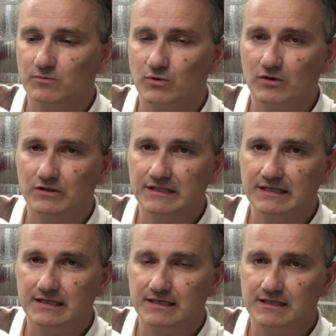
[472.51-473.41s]
water
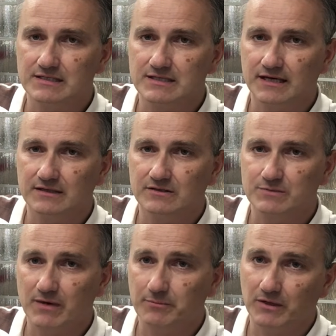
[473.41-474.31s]
leaking inside the
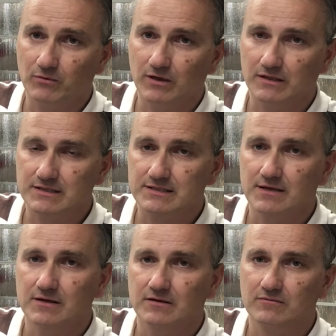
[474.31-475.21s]
spark plug wells,
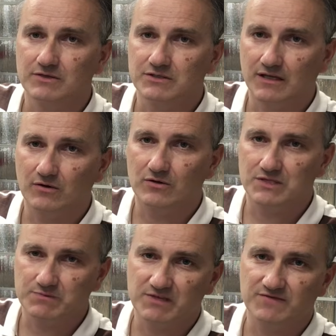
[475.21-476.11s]
which then
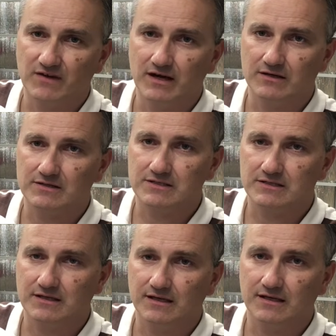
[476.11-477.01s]
causes misfires.
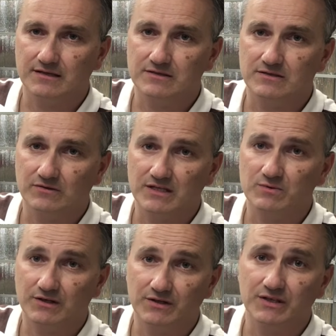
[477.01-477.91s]
And so that's
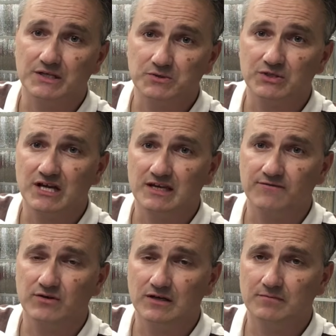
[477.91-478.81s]
one of the things to check
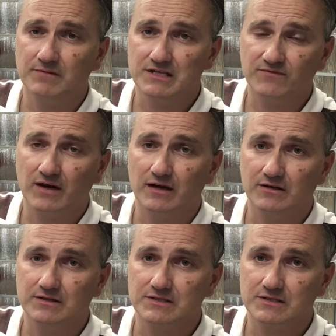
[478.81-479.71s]
if you get a
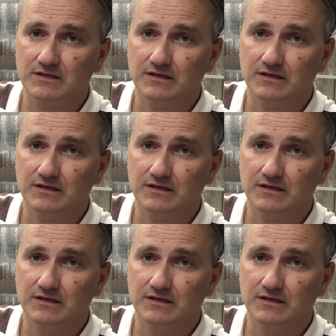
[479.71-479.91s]
misfire is,